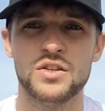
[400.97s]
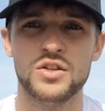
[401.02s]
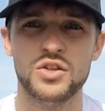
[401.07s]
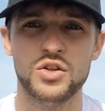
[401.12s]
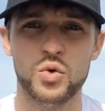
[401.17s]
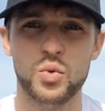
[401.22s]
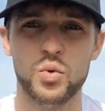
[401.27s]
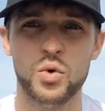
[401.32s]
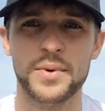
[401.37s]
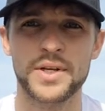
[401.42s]

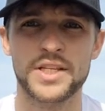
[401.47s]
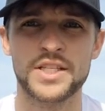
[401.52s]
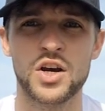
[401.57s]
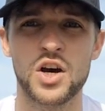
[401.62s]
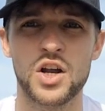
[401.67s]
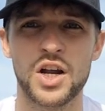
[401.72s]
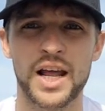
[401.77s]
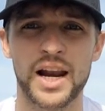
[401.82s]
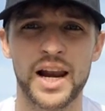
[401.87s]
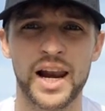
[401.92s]
you will be
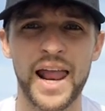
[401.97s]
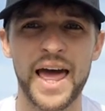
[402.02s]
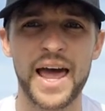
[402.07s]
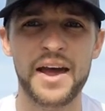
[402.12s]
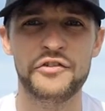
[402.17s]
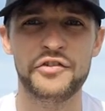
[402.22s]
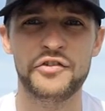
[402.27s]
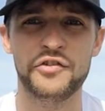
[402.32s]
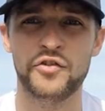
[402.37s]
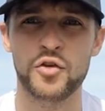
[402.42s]
turning
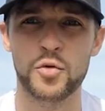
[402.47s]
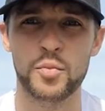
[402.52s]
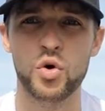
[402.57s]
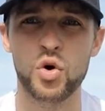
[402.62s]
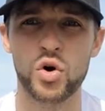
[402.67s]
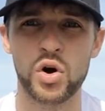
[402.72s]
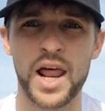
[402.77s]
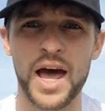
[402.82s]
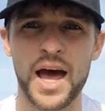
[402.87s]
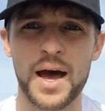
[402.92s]
left for
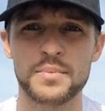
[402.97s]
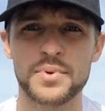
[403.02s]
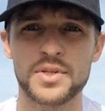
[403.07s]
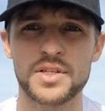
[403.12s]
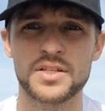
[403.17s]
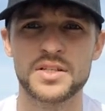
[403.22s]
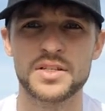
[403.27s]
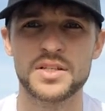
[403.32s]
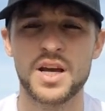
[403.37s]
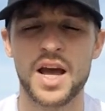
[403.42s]
more
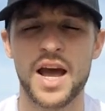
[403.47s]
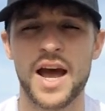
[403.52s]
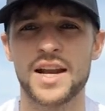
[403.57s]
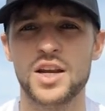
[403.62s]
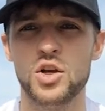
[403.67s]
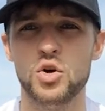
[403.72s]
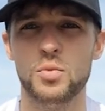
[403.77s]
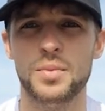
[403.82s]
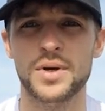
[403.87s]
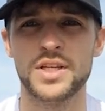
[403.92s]
laps
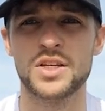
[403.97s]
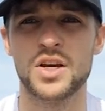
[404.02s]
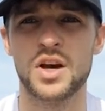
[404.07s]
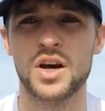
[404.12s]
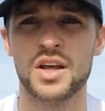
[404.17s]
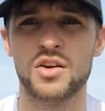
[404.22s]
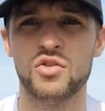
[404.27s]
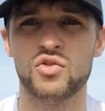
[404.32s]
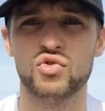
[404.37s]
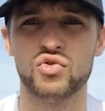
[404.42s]
and you'll be
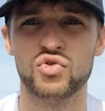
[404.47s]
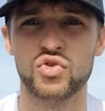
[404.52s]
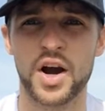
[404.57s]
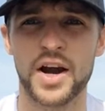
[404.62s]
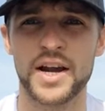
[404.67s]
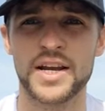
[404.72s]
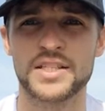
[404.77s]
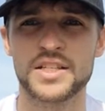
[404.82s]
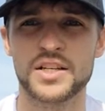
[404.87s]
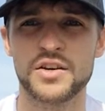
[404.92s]
turning
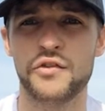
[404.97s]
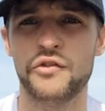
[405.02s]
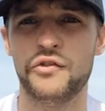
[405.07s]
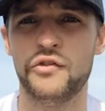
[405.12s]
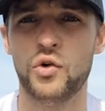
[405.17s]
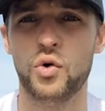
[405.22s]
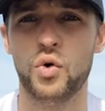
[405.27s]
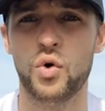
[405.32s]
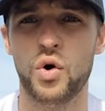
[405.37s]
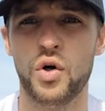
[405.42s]
right
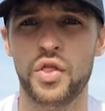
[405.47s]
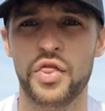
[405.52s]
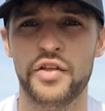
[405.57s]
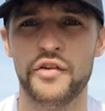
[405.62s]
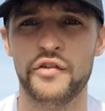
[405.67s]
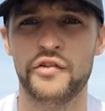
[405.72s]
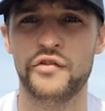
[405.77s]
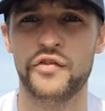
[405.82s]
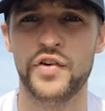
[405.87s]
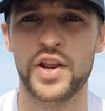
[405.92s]
for
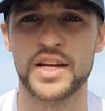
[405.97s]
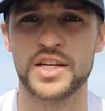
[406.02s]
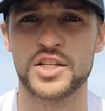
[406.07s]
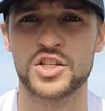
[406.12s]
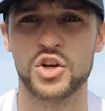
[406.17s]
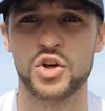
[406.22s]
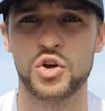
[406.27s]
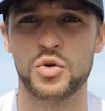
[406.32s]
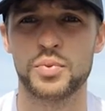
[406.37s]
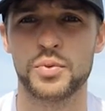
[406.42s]
the
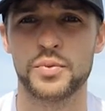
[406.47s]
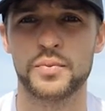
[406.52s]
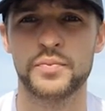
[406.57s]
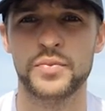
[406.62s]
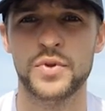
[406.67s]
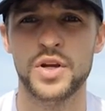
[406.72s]
finish loop.